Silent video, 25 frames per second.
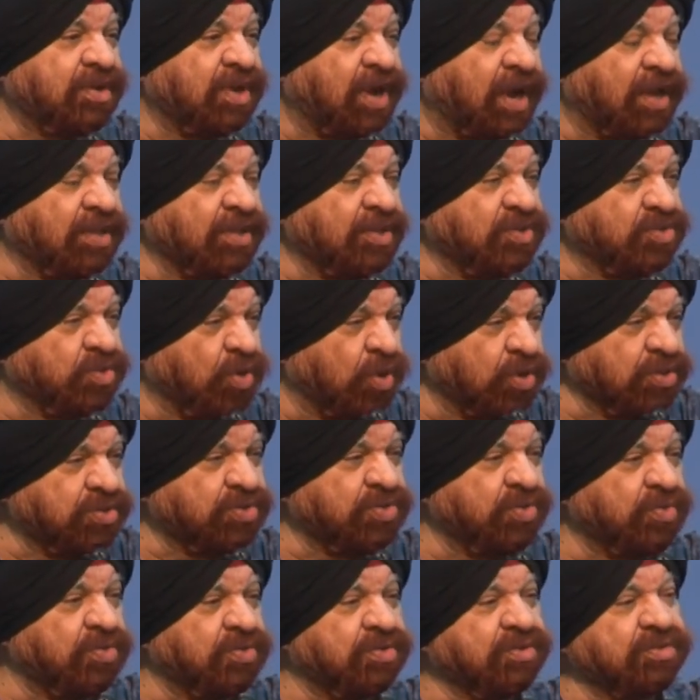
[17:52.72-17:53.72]
I think those
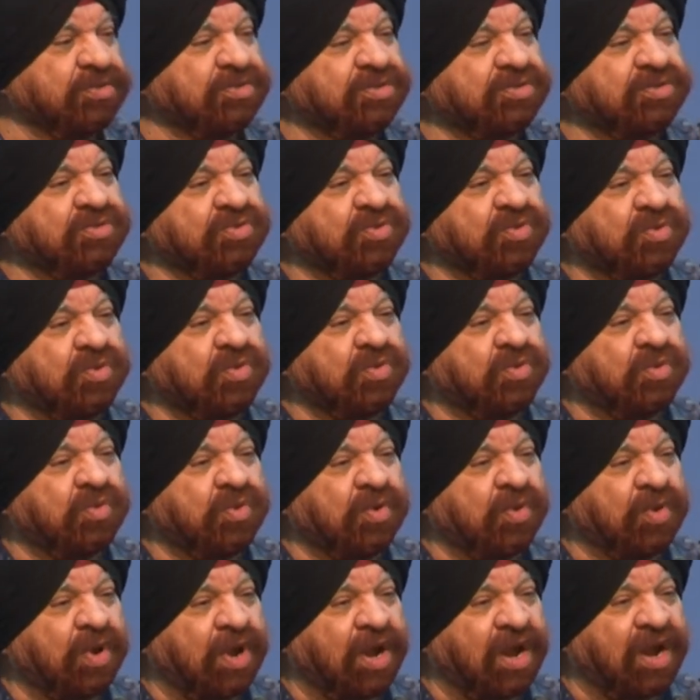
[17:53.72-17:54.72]
students
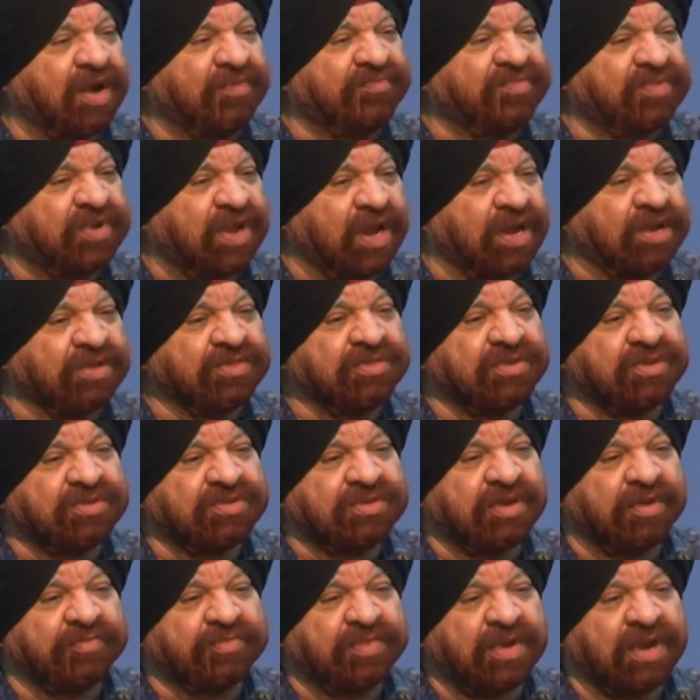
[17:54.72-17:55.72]
who have taken this
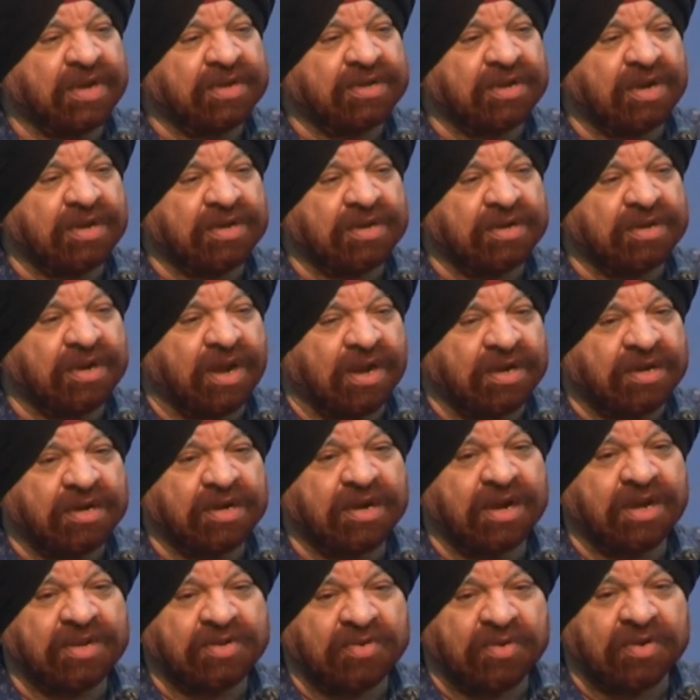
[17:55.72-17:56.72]
subject at an
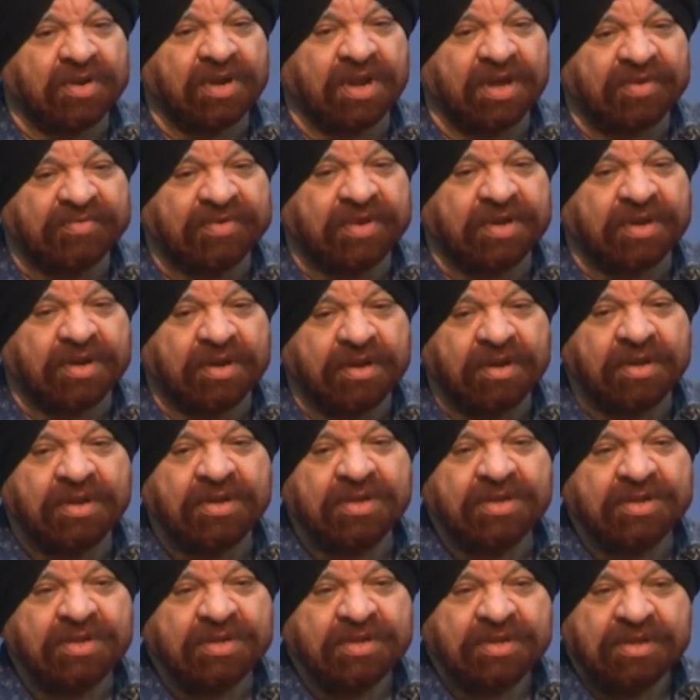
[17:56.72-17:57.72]
undergraduate level,
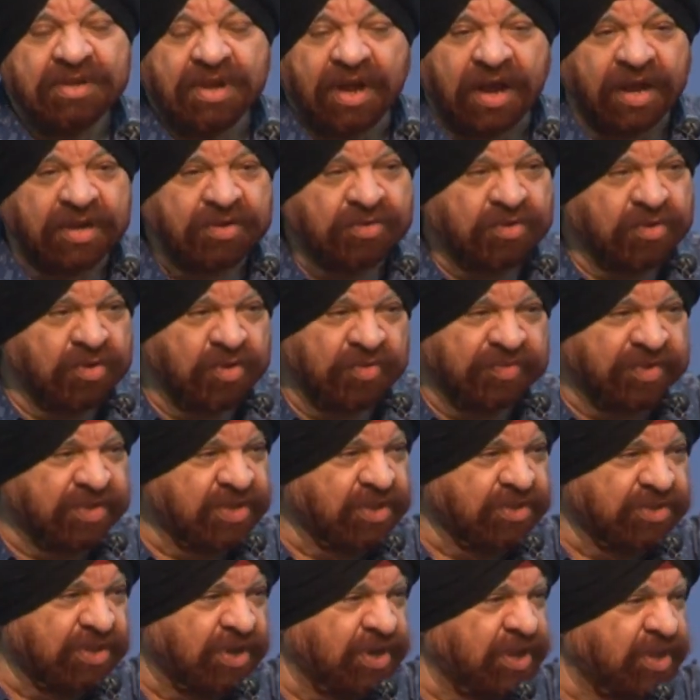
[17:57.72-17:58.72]
I don't know
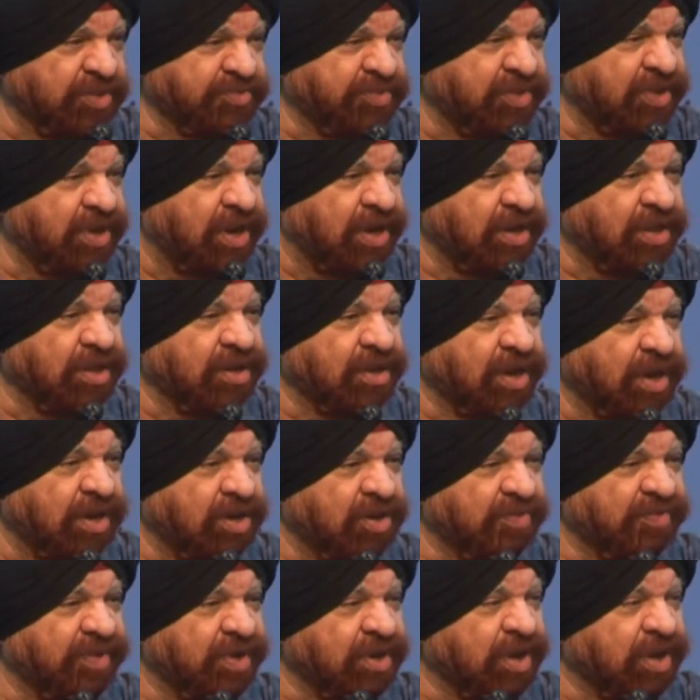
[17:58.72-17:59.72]
whether there has been any kind of a